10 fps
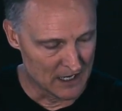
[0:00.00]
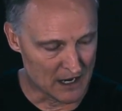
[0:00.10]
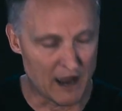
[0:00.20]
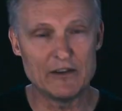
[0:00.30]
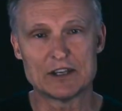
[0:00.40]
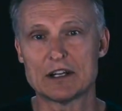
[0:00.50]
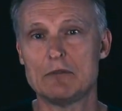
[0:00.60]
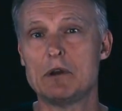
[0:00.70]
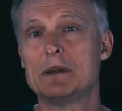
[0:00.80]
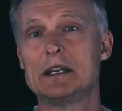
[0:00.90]

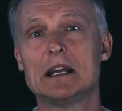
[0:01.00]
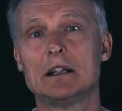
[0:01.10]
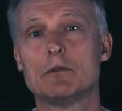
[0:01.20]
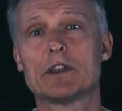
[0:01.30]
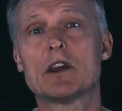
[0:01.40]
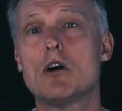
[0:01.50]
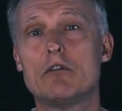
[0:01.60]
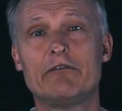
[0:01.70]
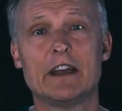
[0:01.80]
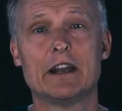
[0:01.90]
Obviously, we've been dealing with
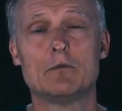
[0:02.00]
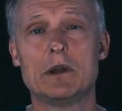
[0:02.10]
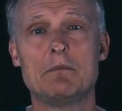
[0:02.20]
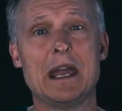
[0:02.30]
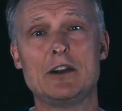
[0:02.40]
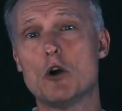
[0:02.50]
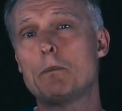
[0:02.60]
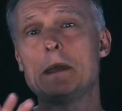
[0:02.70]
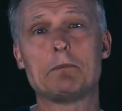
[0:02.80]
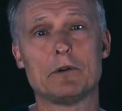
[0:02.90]
COVID, and we may know
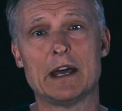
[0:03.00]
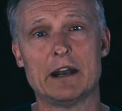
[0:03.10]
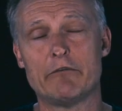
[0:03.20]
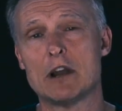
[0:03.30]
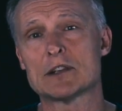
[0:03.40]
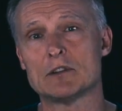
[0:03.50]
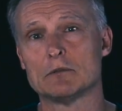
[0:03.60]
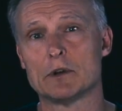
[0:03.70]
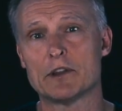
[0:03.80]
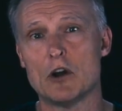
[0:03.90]
people that have
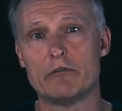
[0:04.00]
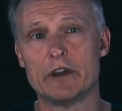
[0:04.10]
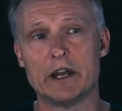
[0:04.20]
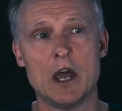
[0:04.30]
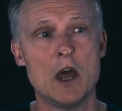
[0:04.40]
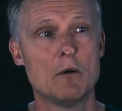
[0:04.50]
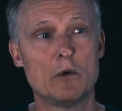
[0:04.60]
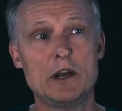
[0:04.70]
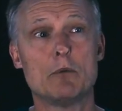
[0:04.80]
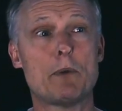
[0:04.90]
wrestled with COVID.
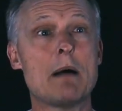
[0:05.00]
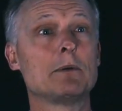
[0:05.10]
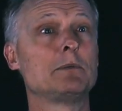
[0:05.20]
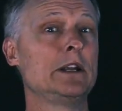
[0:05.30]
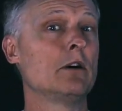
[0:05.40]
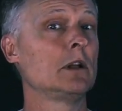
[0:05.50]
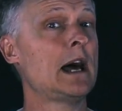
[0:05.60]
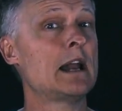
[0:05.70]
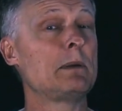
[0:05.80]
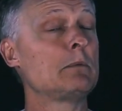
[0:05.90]
We probably know a
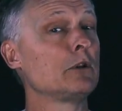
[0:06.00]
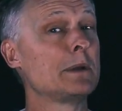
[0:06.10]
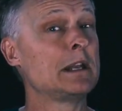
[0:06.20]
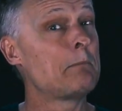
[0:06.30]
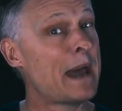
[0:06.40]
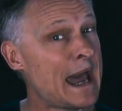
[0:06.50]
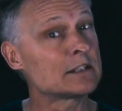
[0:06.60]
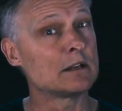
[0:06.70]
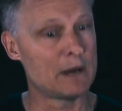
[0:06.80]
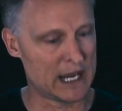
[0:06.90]
lot of people have been
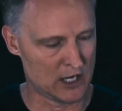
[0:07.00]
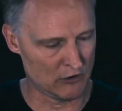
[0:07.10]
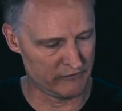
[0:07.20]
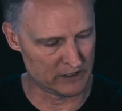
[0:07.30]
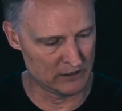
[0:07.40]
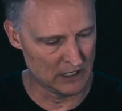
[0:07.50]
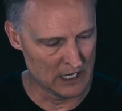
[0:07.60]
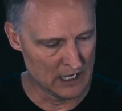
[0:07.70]
impacted by COVID.